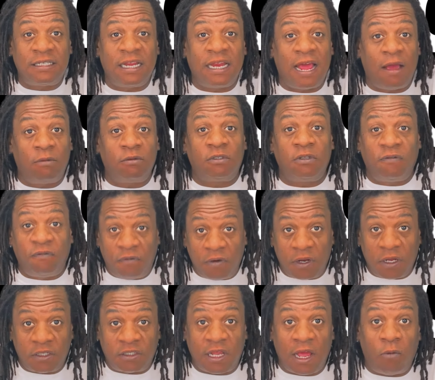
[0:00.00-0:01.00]
and that was the
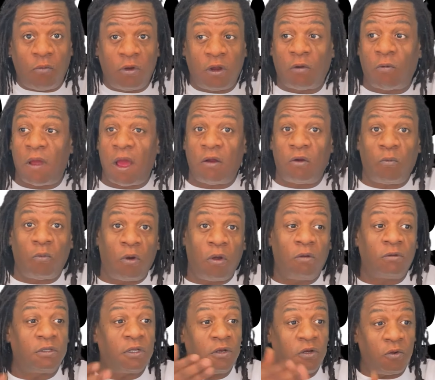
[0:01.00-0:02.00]
footage that went around the
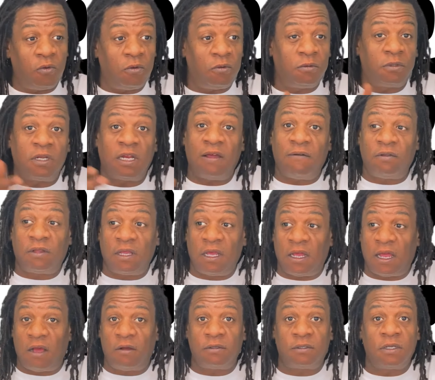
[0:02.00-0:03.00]
world to news and
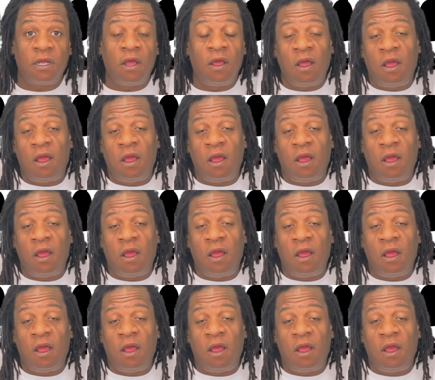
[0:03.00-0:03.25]
everything else